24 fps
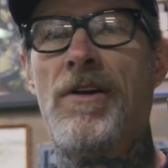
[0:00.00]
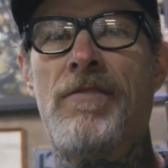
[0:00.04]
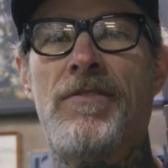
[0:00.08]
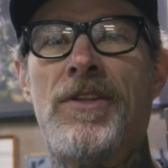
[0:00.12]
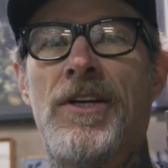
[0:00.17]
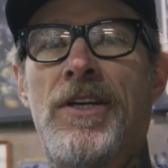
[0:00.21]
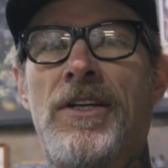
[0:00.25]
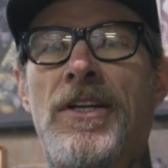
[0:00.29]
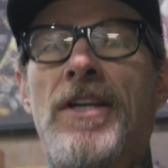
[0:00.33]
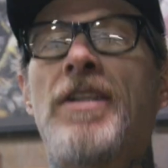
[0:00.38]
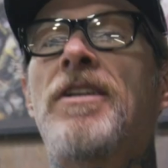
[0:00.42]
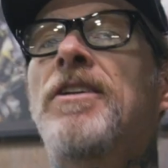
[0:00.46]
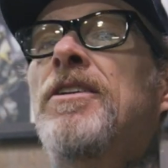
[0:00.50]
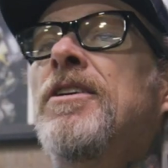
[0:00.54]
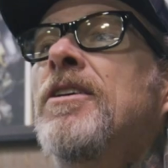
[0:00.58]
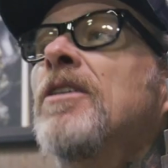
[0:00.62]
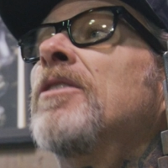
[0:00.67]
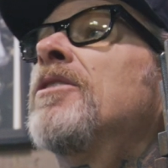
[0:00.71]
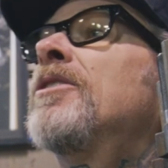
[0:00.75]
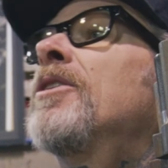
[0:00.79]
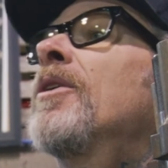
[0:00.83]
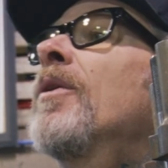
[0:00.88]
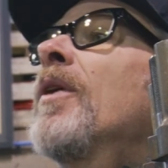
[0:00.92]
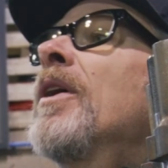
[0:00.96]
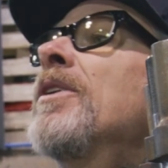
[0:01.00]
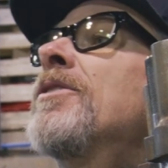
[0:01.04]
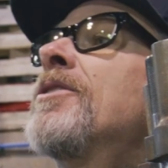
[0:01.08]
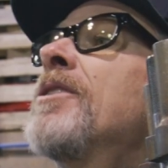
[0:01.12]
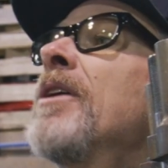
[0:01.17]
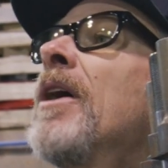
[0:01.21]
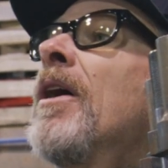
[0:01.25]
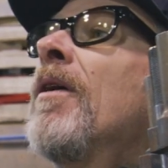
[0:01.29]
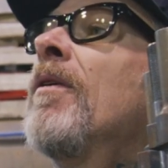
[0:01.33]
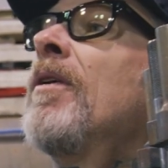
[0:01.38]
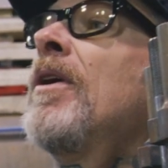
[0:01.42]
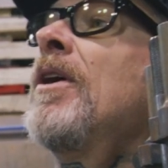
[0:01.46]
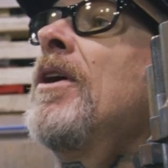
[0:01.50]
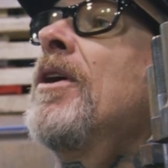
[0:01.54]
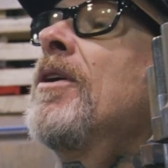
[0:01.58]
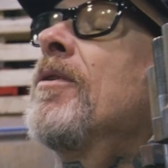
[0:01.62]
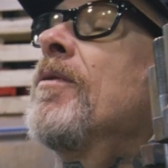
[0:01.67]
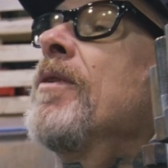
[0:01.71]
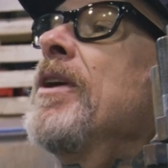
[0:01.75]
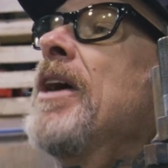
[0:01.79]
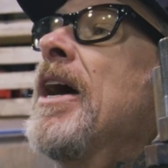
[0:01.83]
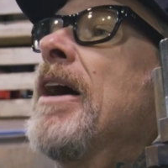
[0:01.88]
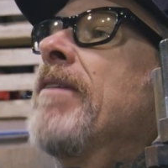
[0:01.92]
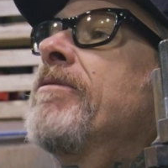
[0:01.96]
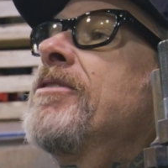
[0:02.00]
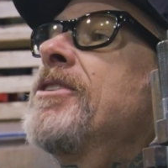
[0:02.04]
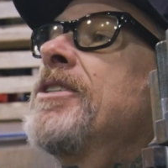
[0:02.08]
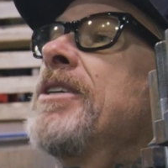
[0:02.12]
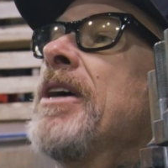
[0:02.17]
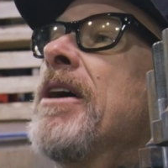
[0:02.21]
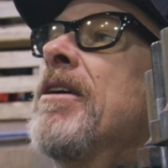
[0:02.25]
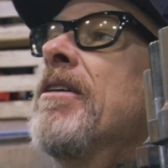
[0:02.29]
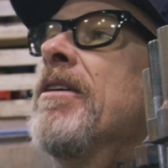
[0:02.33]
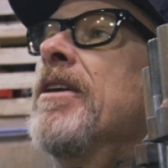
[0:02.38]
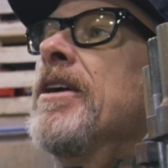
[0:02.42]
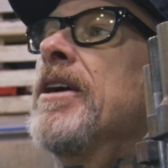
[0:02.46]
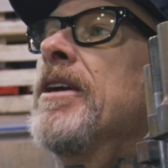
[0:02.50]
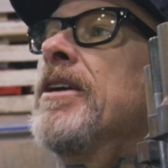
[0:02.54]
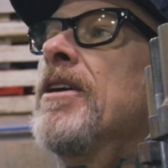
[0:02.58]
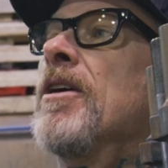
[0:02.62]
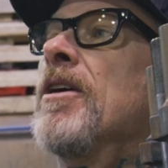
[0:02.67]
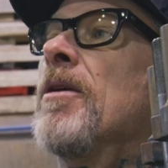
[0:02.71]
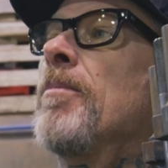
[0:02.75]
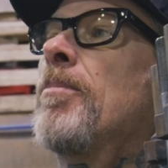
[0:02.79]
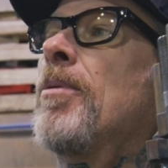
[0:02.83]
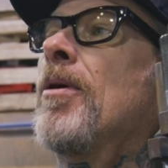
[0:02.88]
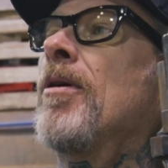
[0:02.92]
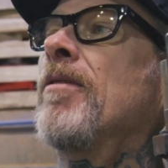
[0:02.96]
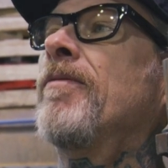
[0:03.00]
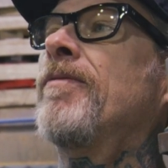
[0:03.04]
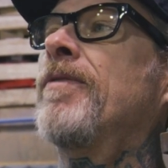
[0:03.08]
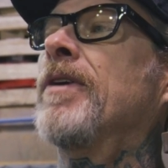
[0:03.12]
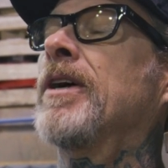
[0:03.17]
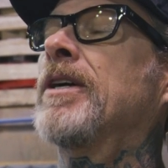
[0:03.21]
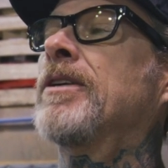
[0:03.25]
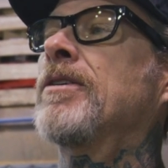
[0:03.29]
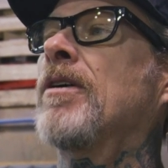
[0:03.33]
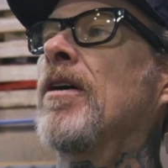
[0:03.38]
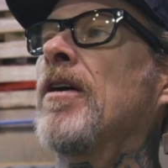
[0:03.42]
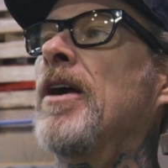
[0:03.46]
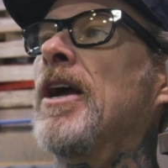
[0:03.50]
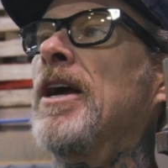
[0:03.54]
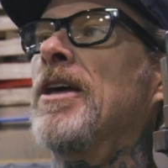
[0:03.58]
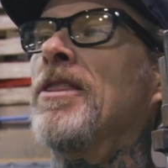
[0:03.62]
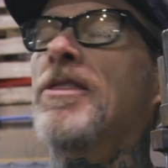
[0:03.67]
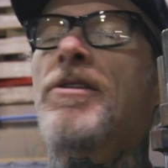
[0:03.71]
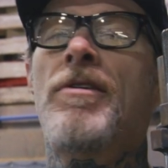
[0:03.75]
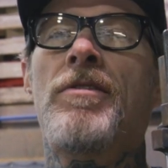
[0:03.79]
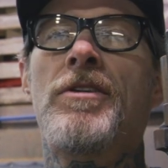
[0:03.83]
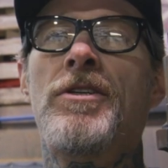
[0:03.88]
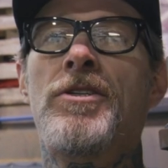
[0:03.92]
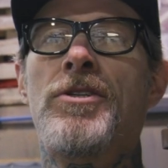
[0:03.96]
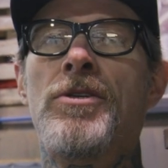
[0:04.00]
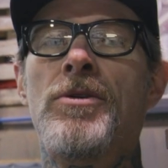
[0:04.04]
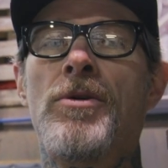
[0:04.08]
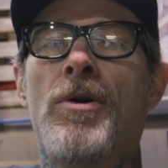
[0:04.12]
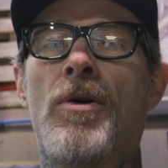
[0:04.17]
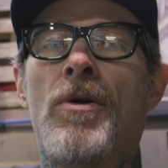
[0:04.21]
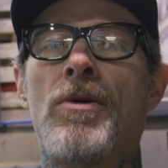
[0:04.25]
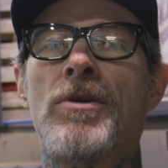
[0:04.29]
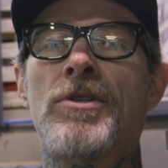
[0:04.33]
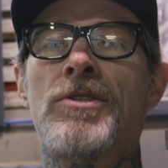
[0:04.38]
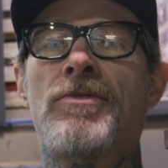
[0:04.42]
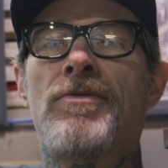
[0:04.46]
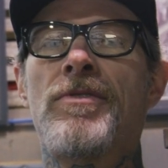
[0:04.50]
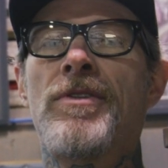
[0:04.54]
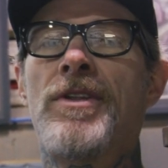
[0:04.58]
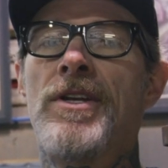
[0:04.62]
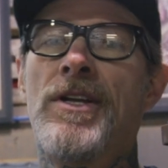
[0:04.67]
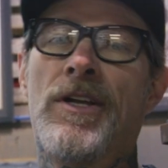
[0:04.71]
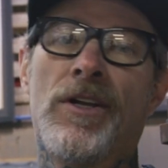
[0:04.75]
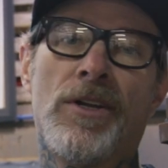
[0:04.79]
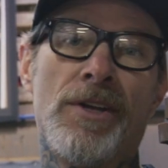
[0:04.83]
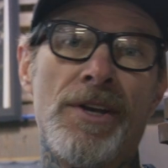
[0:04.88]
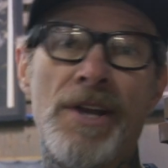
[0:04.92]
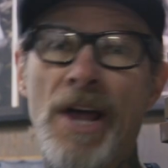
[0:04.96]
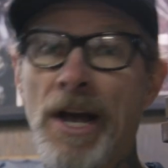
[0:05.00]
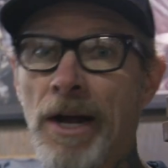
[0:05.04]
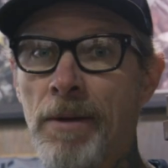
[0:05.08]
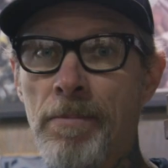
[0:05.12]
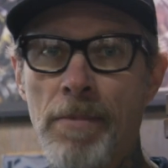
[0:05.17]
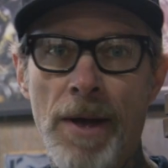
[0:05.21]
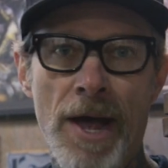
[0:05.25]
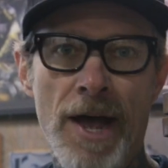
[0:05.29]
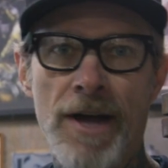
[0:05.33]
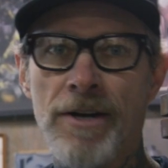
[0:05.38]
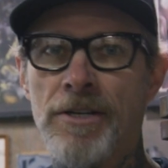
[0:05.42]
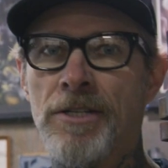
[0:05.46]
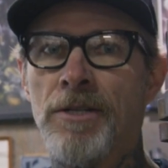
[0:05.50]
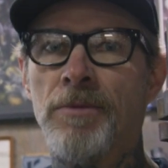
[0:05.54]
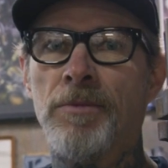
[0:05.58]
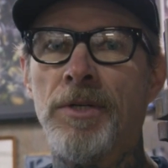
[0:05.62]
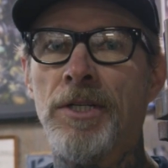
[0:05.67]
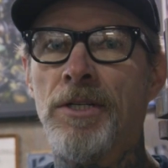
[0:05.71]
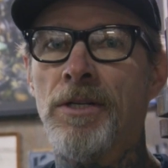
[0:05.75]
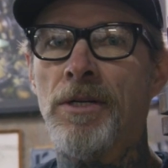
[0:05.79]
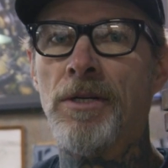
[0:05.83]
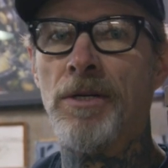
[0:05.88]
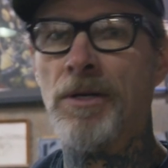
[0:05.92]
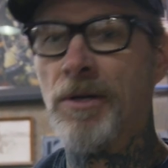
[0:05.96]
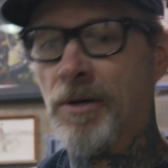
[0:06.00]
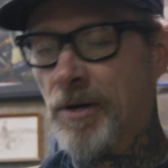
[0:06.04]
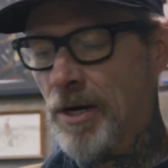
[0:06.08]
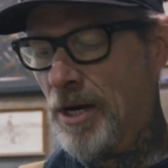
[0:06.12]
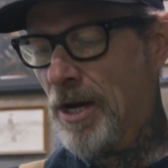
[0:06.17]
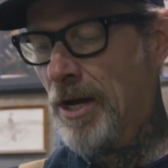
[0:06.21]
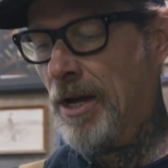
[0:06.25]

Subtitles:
everything you need to do to it. So we have centered in here perfect our 832 holes for the little neck badge that we do.